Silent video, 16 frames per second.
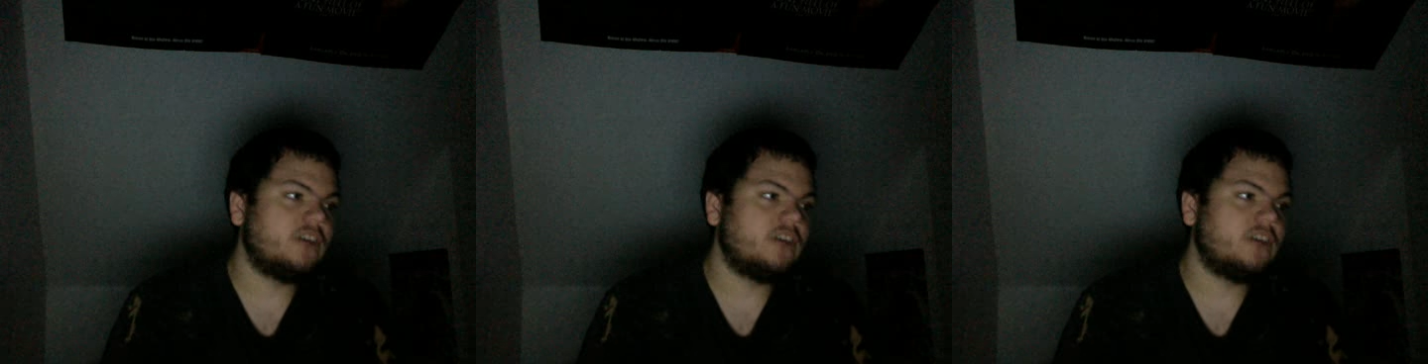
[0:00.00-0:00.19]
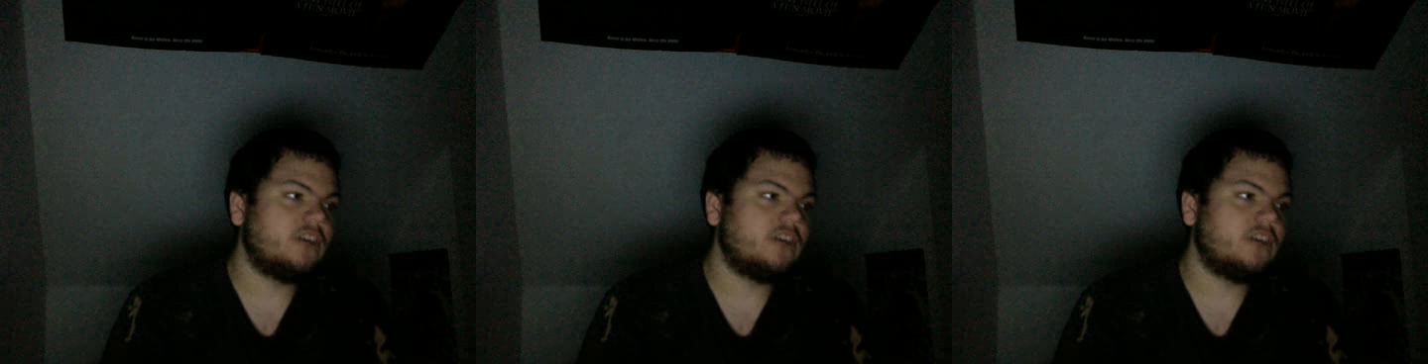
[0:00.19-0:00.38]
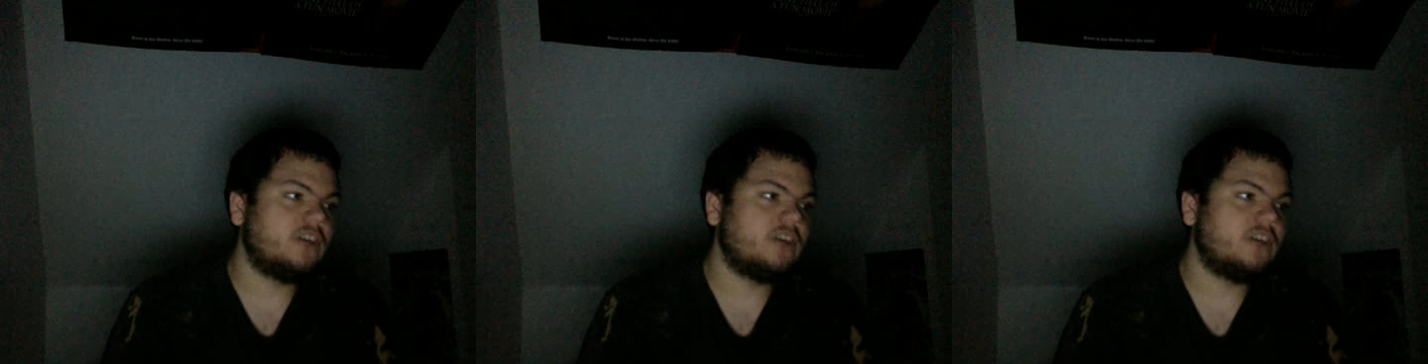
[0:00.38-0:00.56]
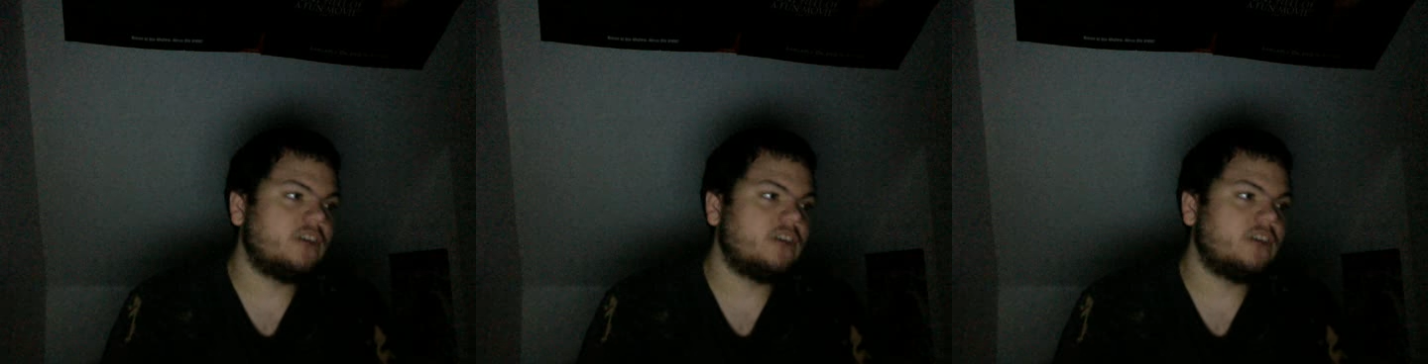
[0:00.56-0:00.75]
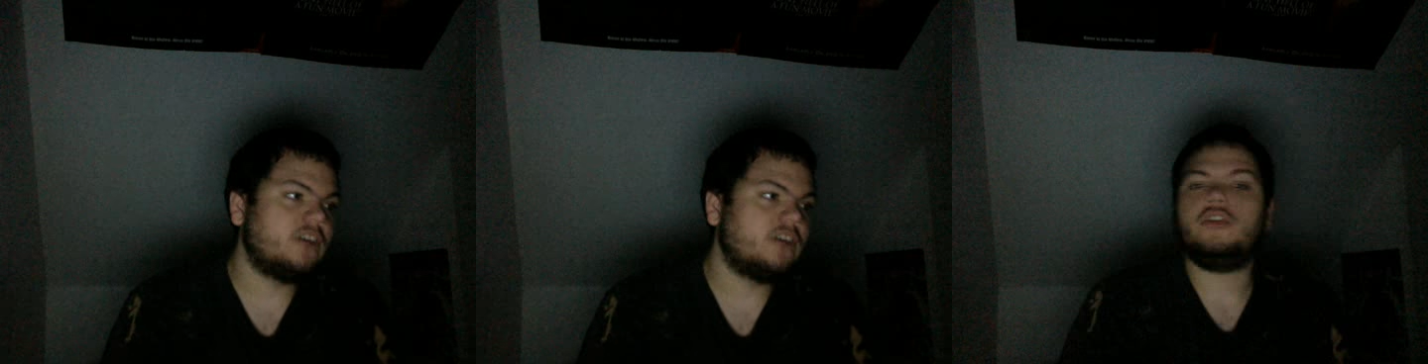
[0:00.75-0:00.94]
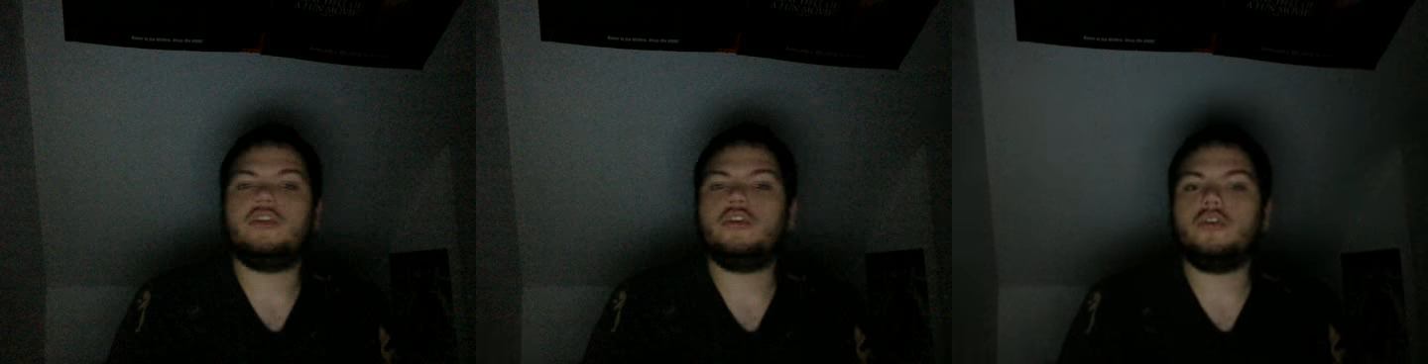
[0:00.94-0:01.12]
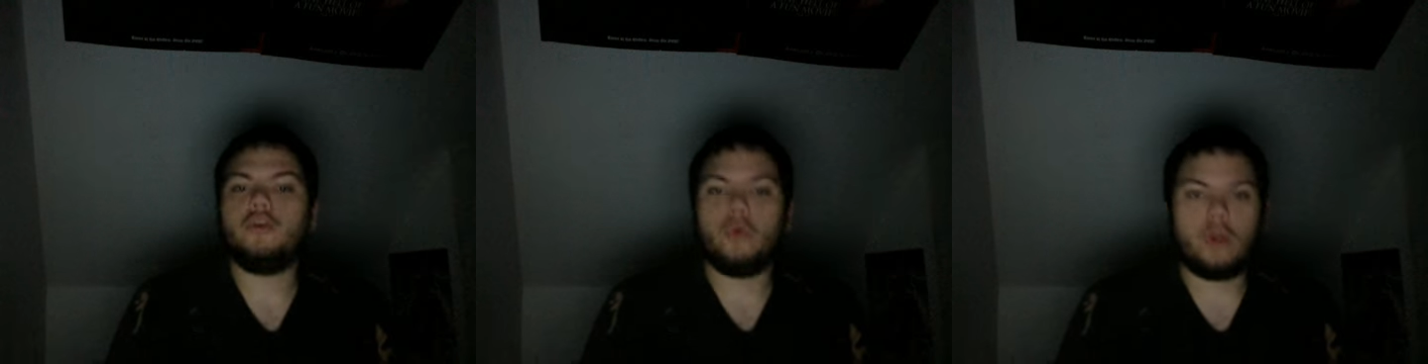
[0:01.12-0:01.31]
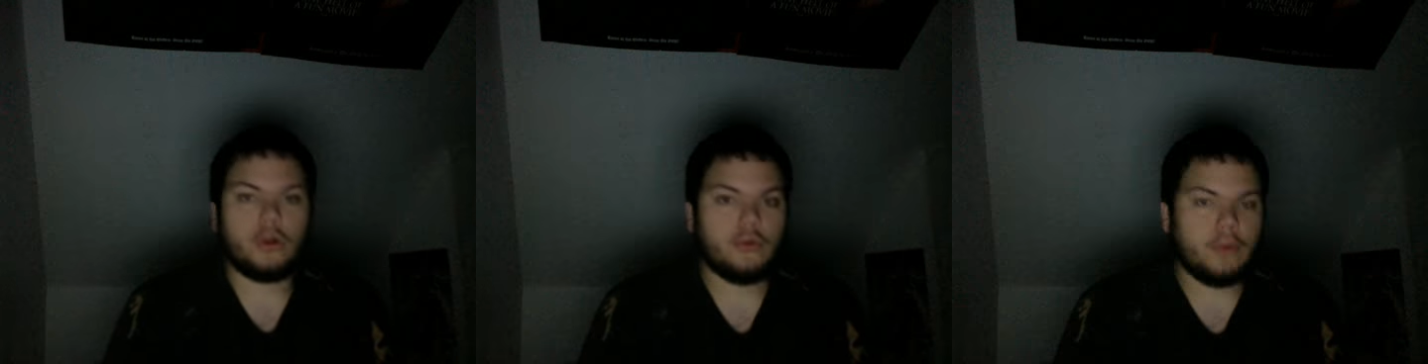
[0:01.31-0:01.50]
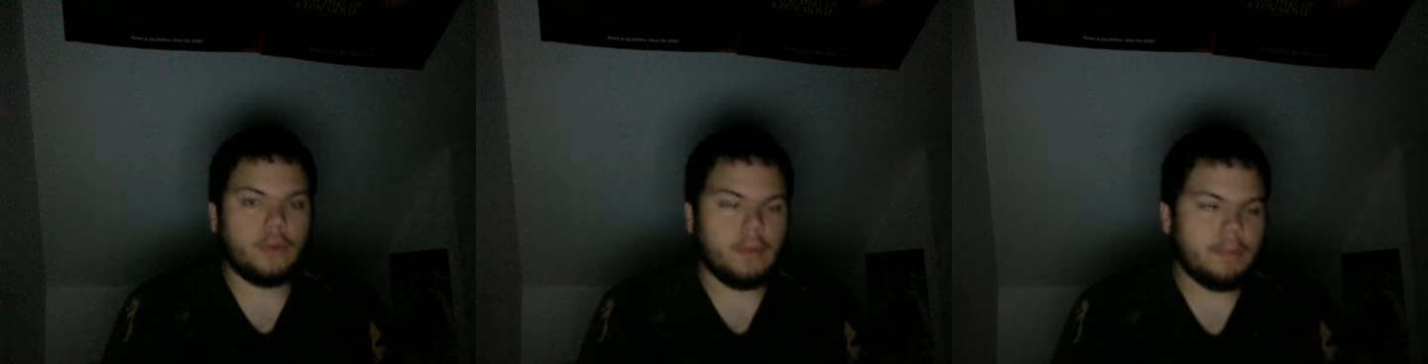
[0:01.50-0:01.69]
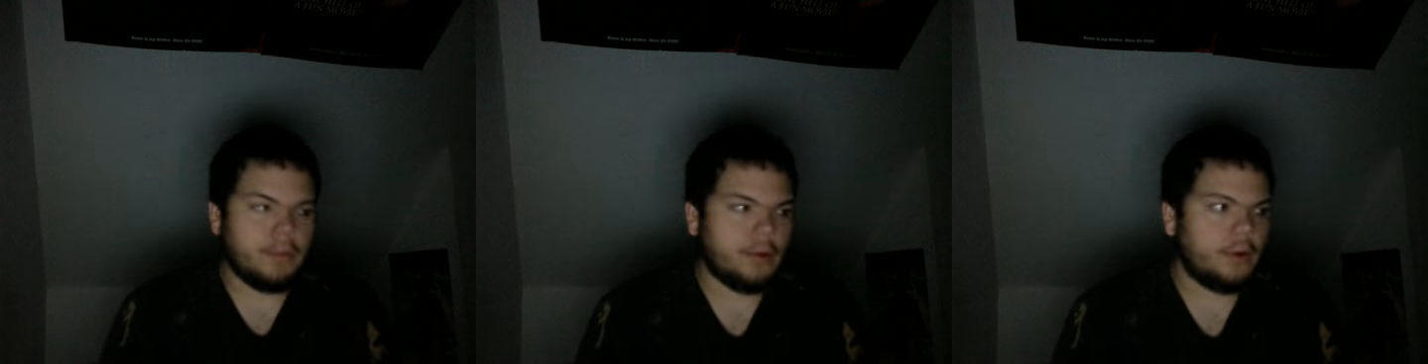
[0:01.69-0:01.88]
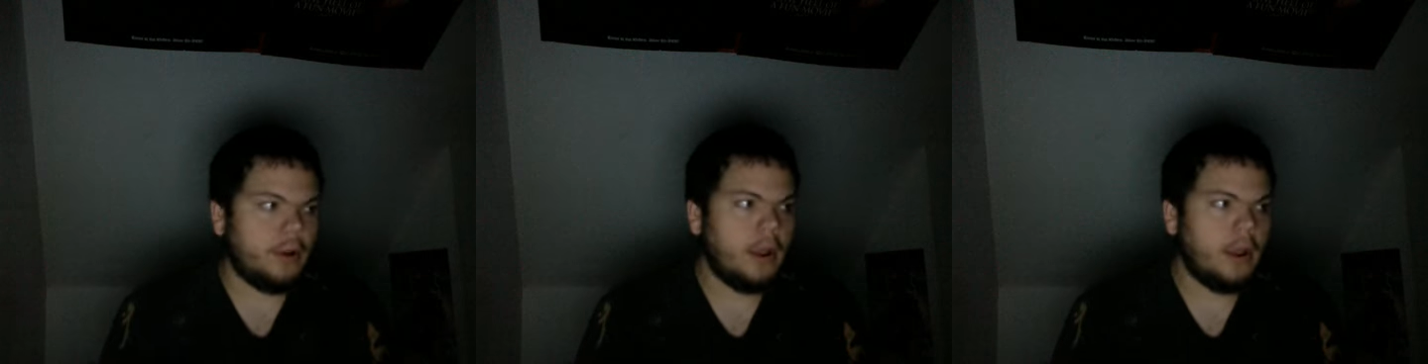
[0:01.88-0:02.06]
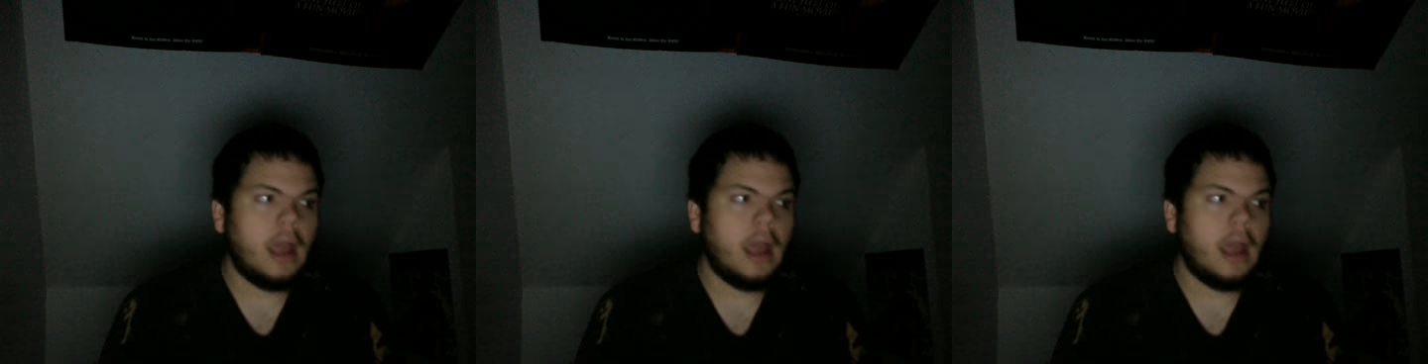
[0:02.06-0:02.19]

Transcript: Cemetery, and The New York Ripper.